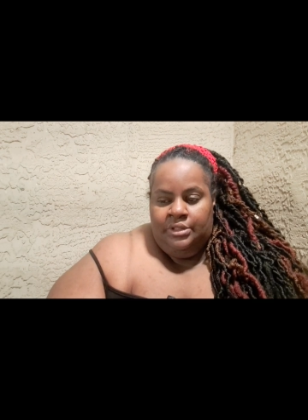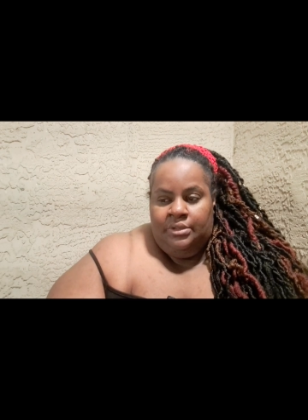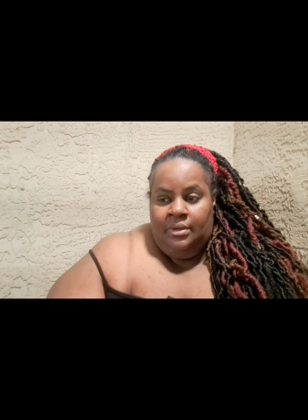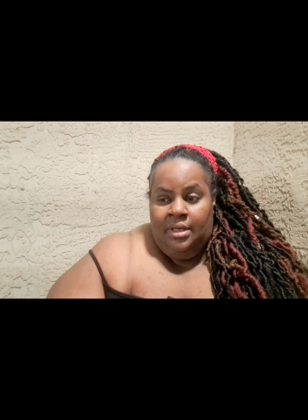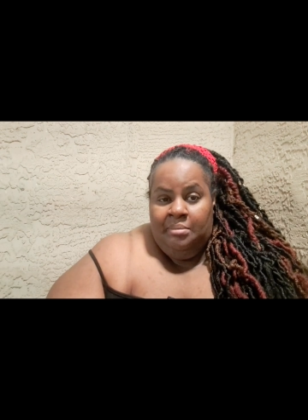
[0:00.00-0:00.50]

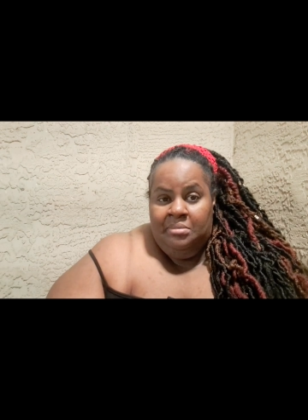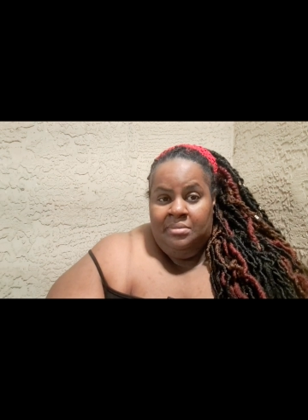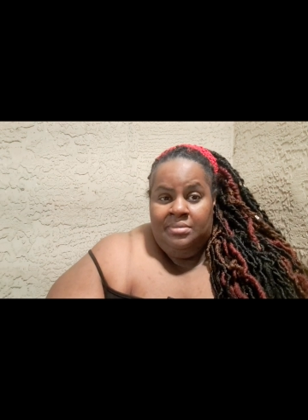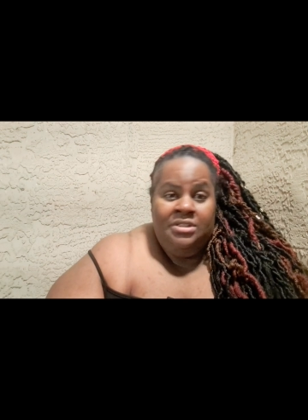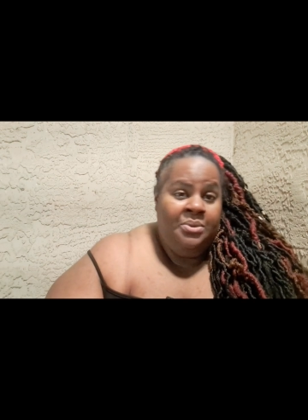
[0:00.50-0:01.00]
So
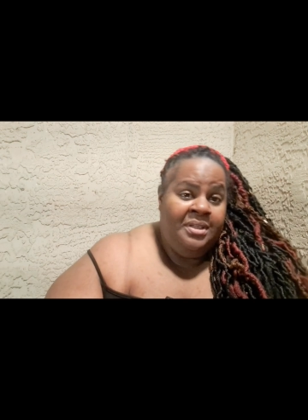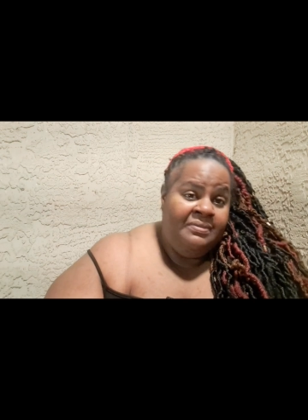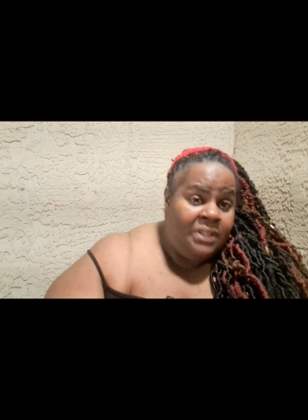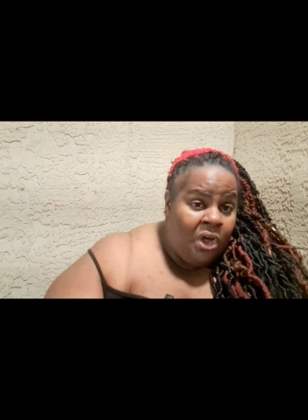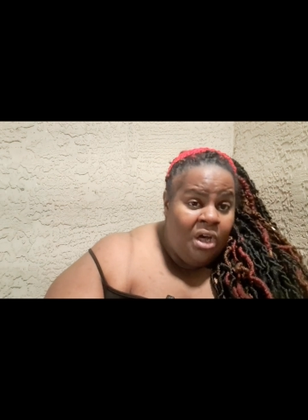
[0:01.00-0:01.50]
I'm
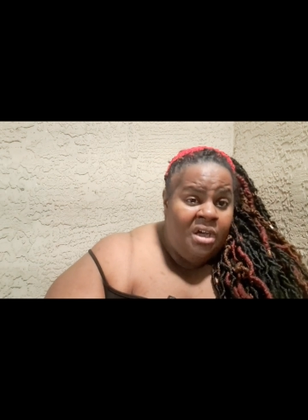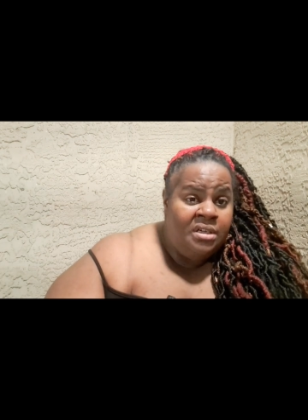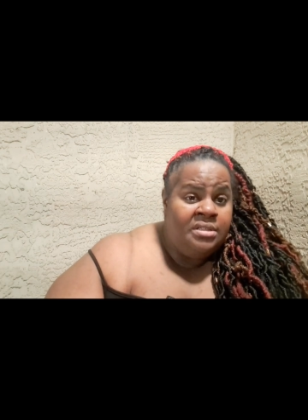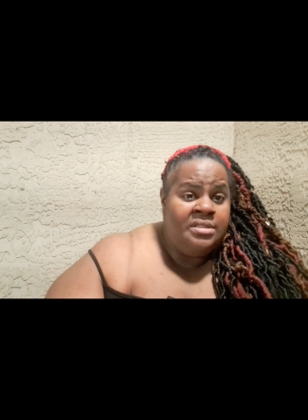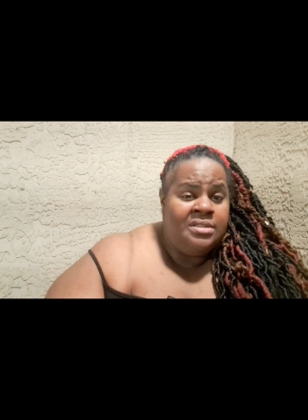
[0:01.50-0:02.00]
doing
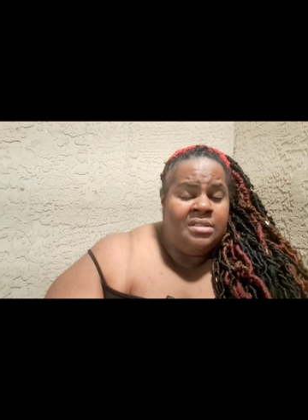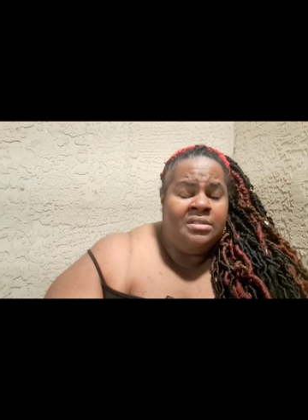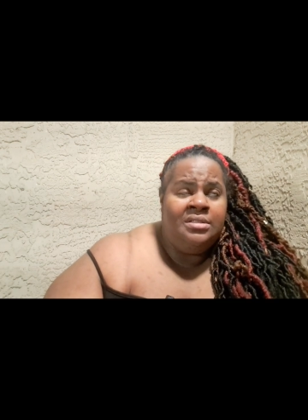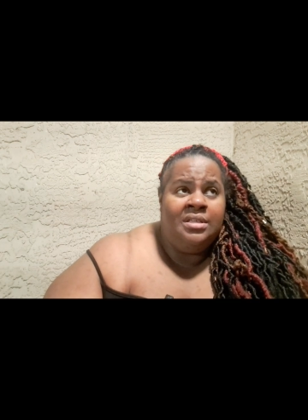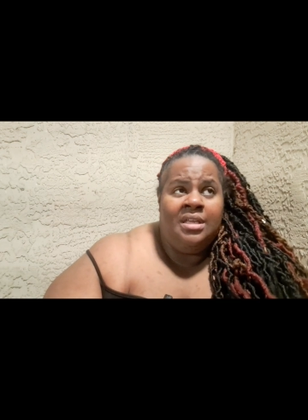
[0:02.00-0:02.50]
vlogs
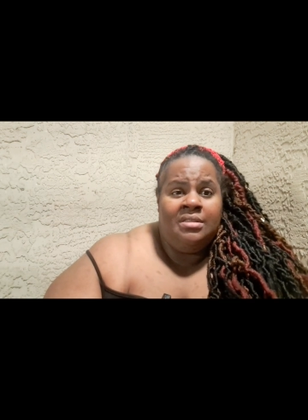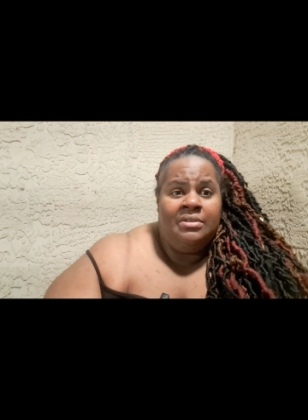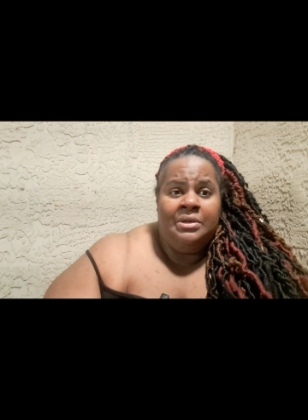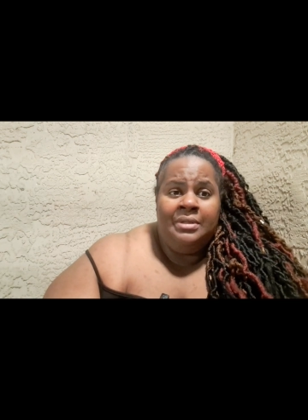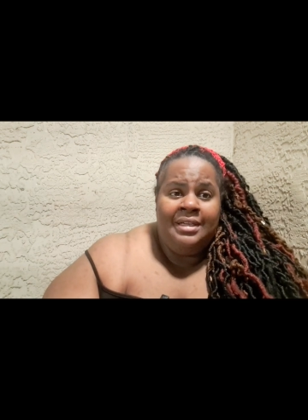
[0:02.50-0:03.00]
to get
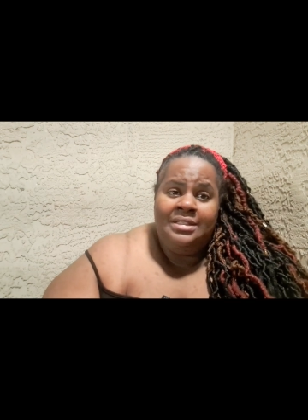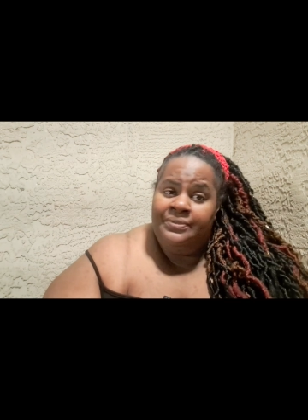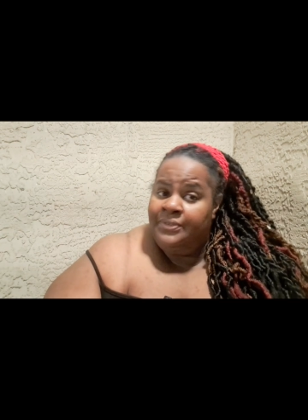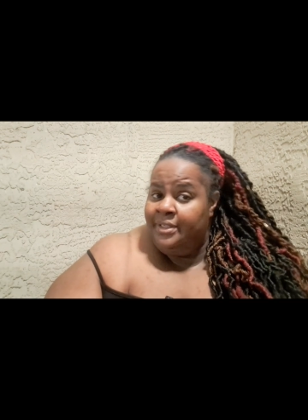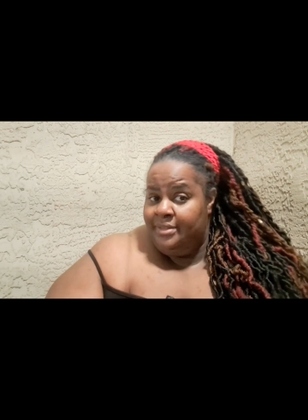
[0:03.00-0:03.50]
through like
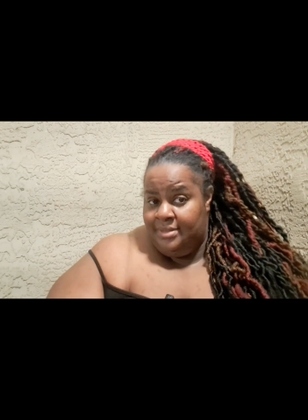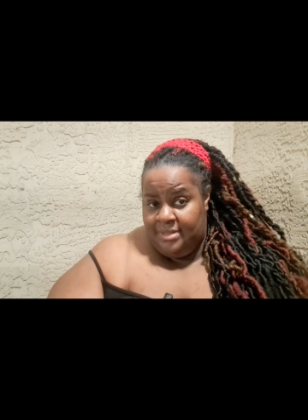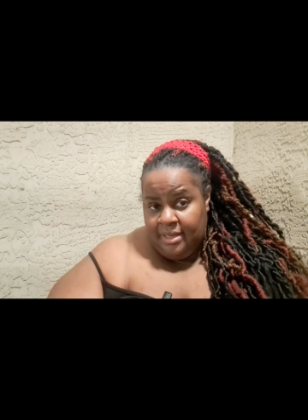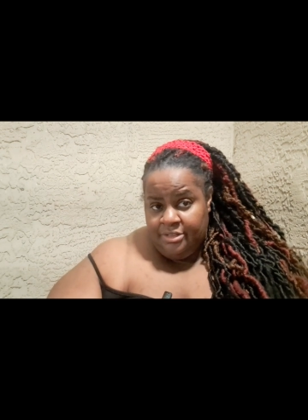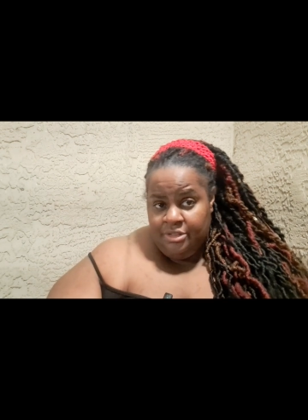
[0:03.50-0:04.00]
different
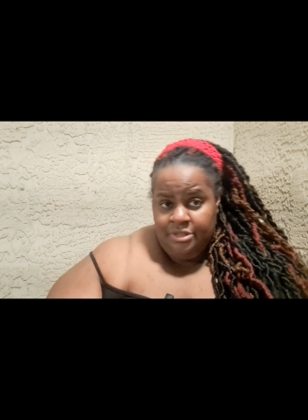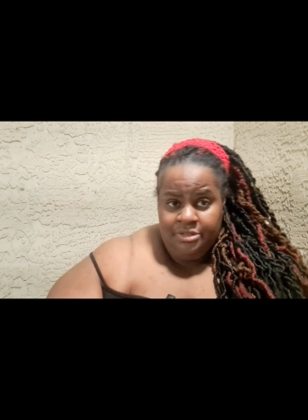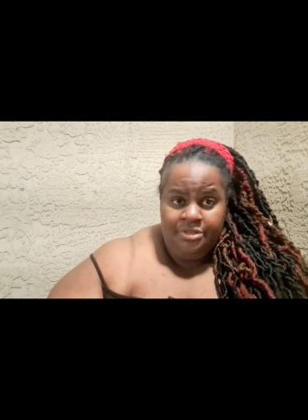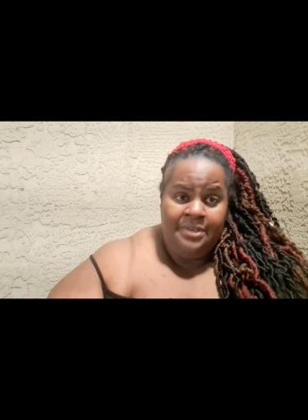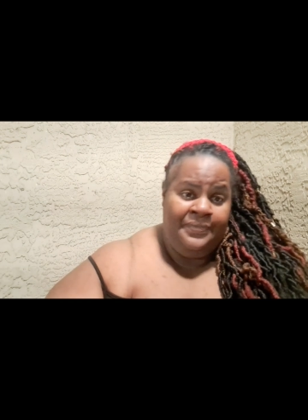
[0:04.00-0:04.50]

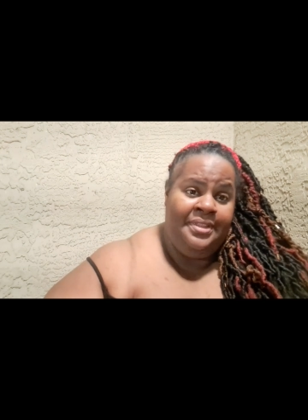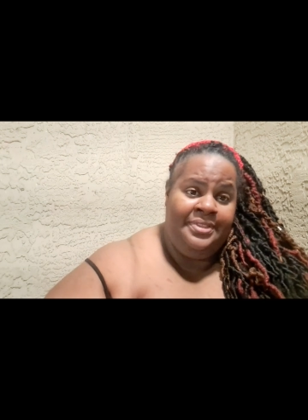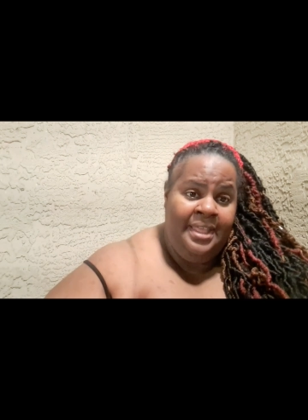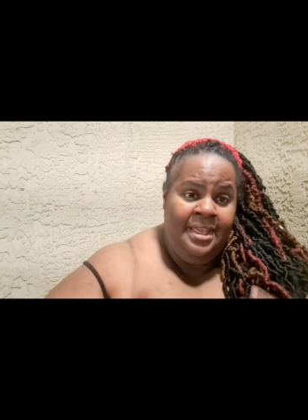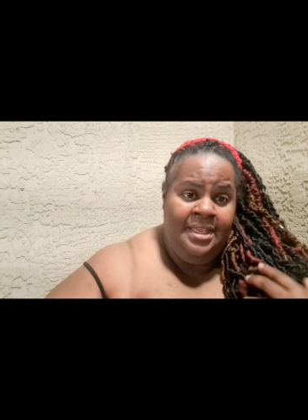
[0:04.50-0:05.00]
sectors or
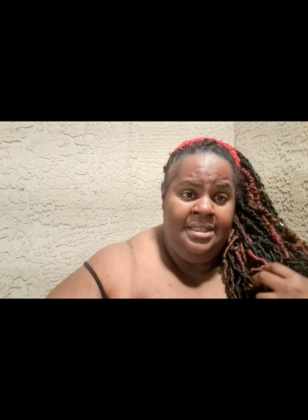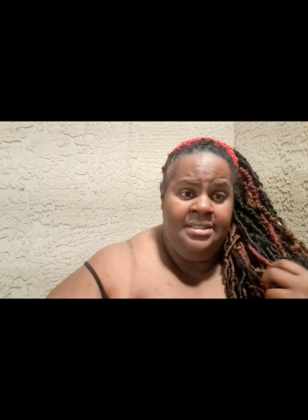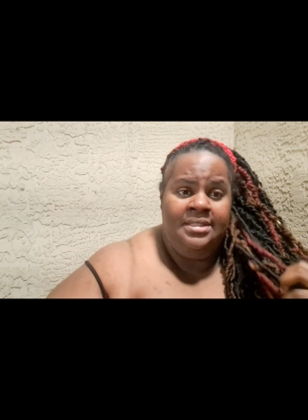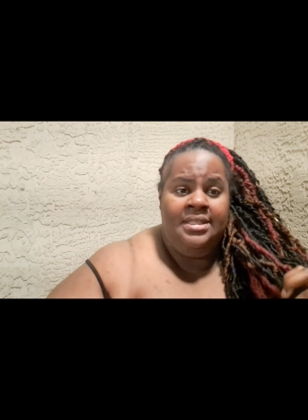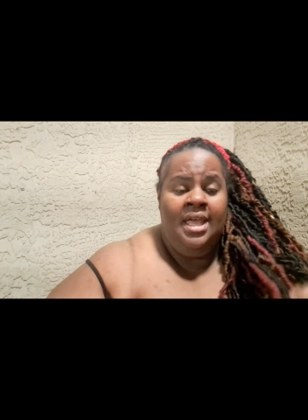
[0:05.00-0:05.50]
different
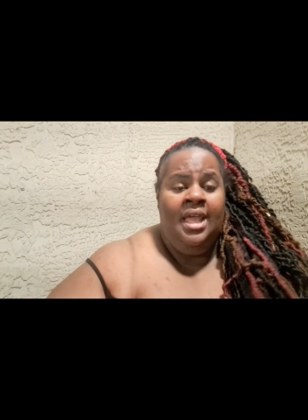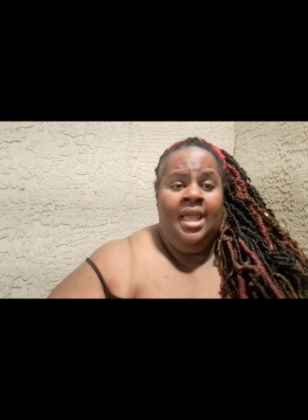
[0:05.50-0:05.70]
things.